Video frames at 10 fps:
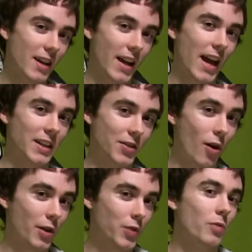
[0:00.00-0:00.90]
and is
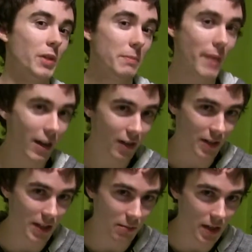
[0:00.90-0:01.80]
arguably better
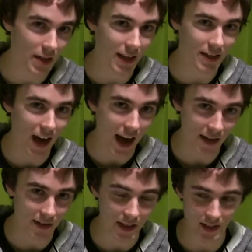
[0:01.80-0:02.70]
doesn't mean that
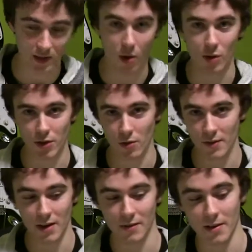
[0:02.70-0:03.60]
Tithe isn't also
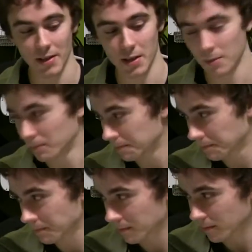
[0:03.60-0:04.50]
very, very good.
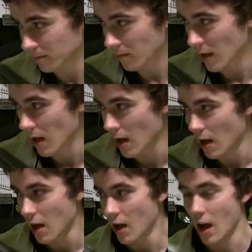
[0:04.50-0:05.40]

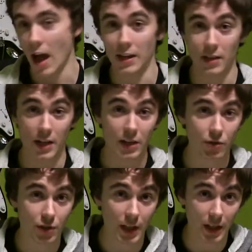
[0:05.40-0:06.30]
And an
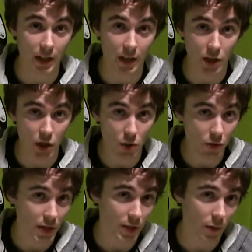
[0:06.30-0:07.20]
interesting
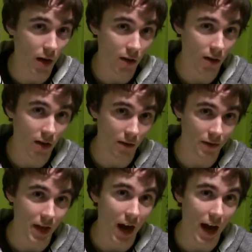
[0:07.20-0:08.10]
use as well
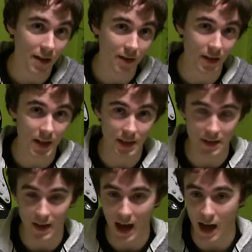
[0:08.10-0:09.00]
of Tithe
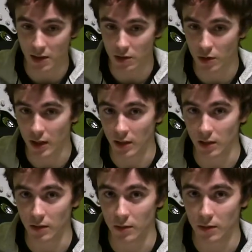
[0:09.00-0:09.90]
is that you
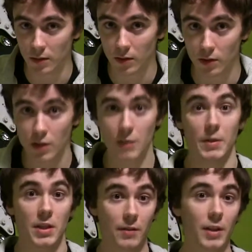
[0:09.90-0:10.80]
can
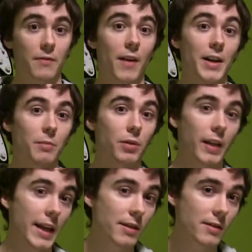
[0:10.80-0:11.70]
specifically find a
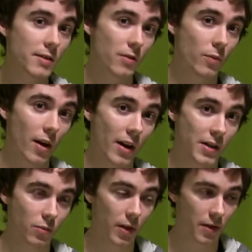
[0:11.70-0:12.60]
plains,
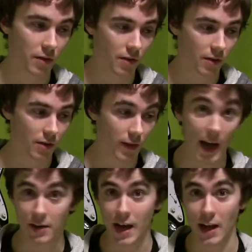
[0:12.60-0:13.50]
whereas with
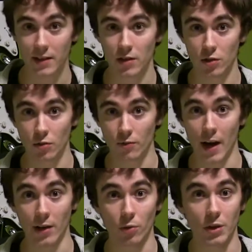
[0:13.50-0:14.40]
land tax you
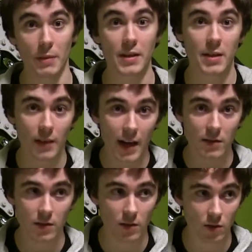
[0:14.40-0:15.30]
find only basic
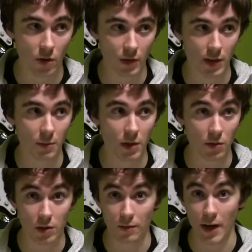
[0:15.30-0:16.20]
lands. So this can be
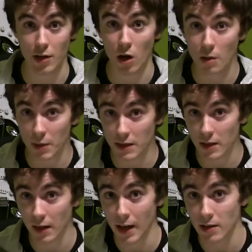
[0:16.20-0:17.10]
used to find
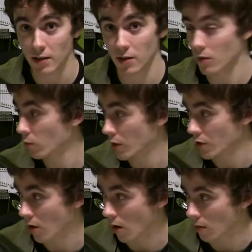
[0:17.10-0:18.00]
non-basic lands, which
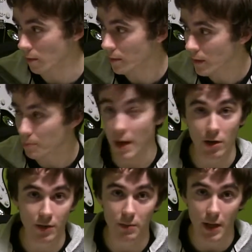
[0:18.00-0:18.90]
are
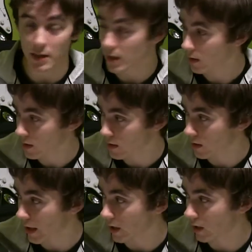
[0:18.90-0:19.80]
better than basics,
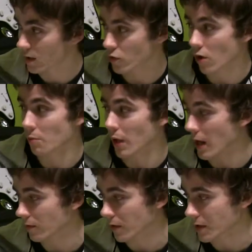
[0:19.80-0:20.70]
like
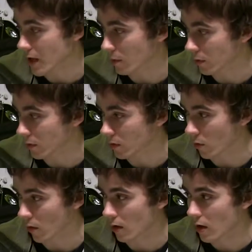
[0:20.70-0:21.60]
Scrubland, for example,
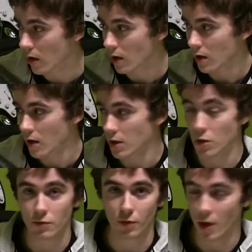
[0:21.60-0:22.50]
or
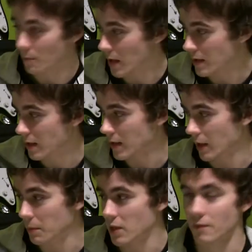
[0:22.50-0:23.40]
useful non-basics
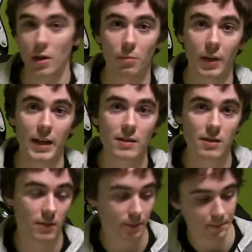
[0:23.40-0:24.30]
like Mistveiled
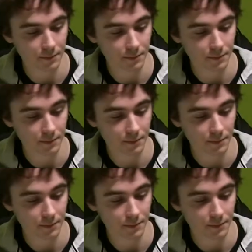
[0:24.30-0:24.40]
Plains,